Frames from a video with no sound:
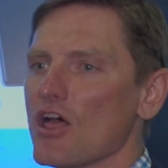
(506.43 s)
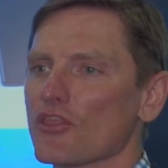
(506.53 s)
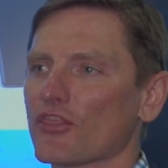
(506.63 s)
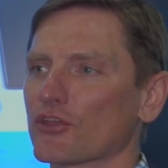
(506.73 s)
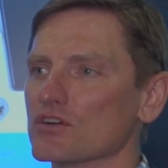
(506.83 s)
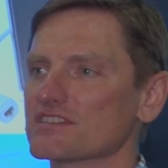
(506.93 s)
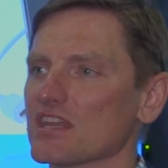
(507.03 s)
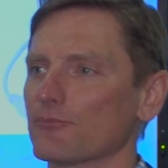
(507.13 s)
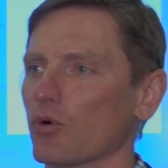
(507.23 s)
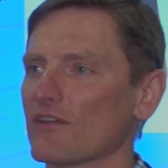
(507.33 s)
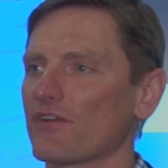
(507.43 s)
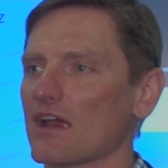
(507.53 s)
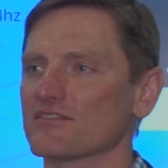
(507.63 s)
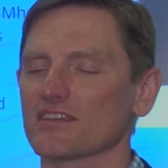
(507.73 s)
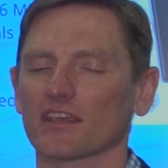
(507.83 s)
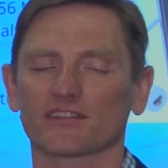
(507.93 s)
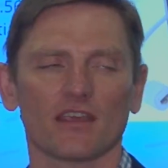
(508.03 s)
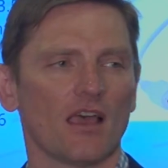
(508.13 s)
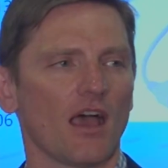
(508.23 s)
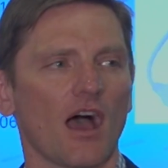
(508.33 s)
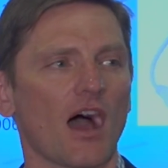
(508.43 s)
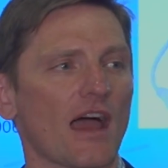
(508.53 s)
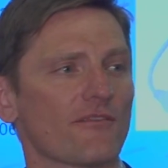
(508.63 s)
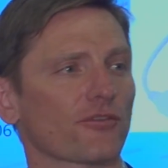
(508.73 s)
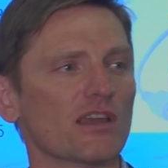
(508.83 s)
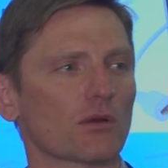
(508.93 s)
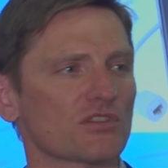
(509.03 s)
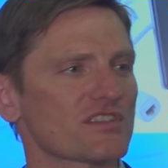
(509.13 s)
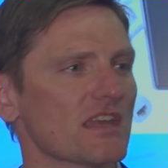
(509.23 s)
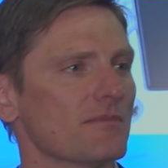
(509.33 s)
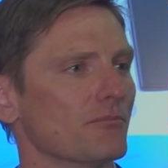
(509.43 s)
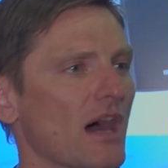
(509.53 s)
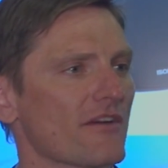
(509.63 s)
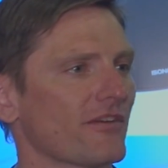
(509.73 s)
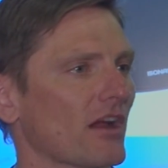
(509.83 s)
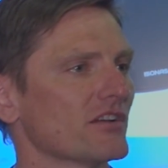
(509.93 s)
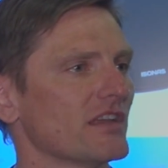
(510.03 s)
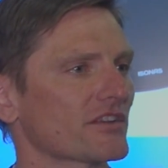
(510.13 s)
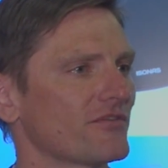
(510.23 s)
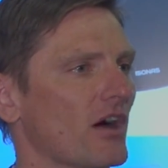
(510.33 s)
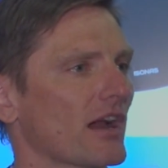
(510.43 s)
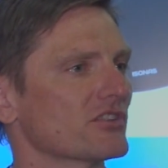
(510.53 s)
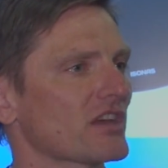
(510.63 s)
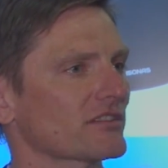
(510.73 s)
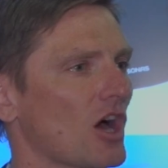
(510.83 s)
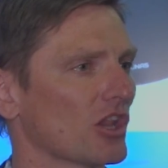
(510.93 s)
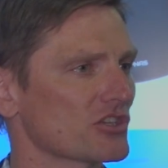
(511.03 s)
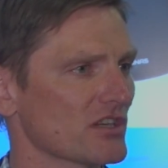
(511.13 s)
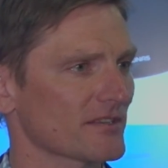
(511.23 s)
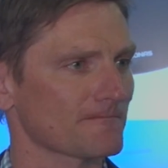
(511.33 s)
the 13.56 high-frequency MyFair DeskFire technology.